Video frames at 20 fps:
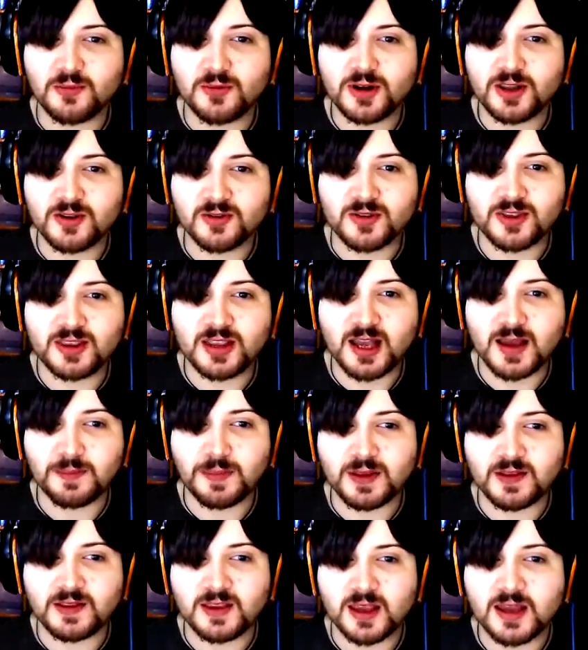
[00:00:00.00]
One of those type
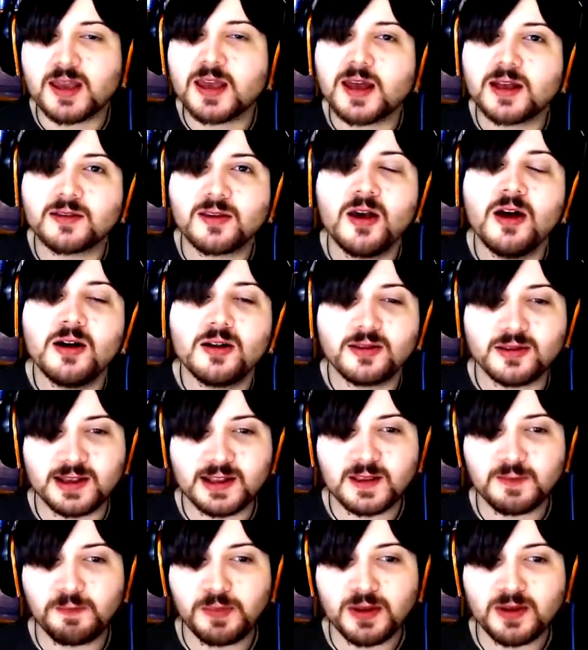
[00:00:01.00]
of dickheads.
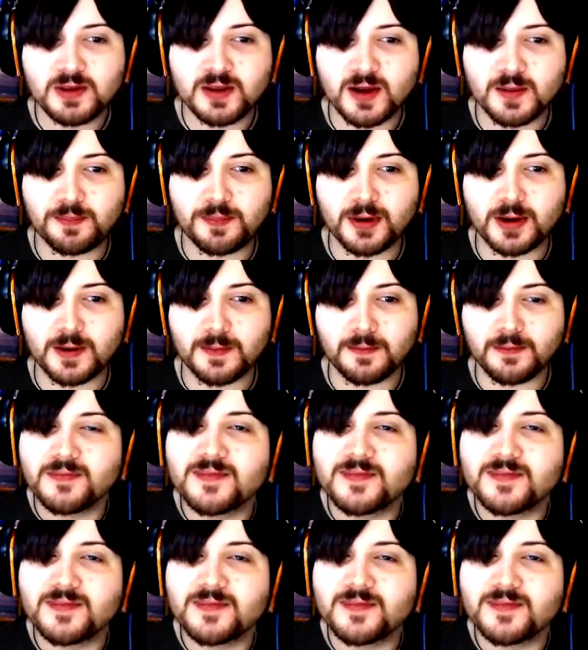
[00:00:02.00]
Let's build our bow.